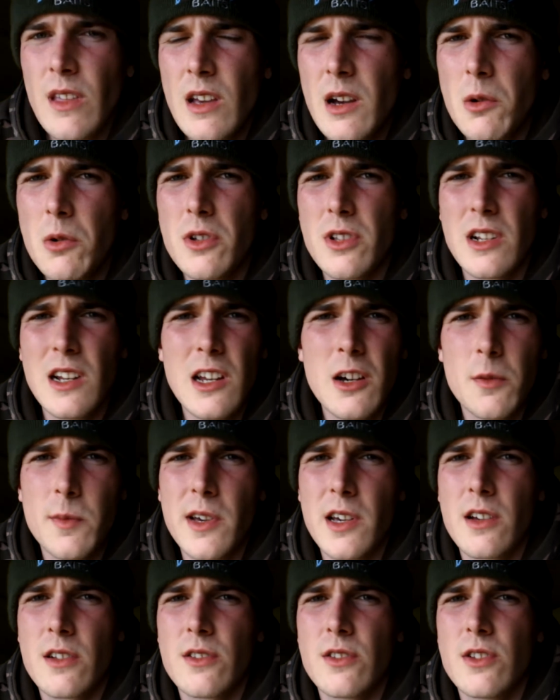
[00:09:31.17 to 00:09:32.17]
I was a little
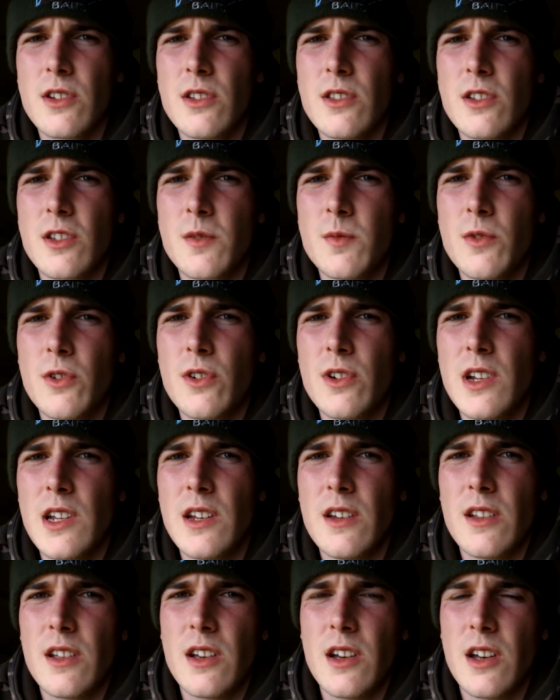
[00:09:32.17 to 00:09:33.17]
bit concerned this
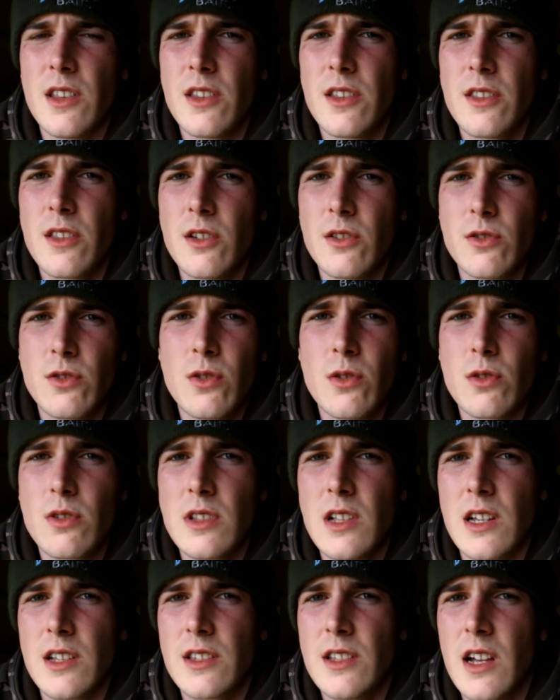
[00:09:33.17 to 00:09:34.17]
morning that those
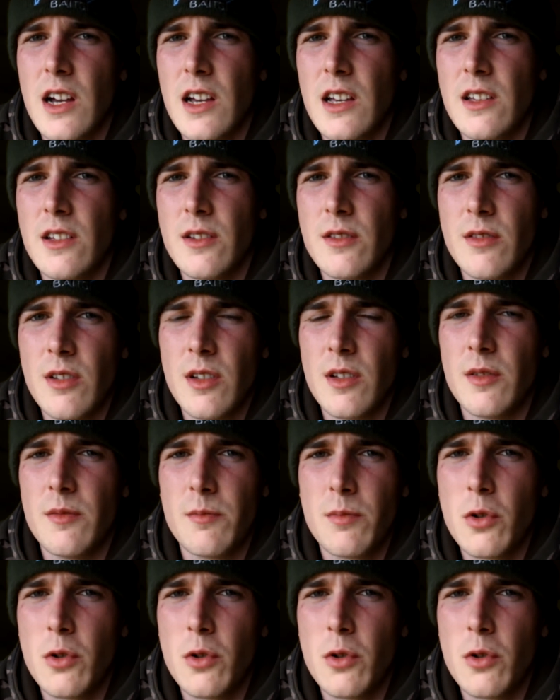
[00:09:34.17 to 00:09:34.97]
ducks last night had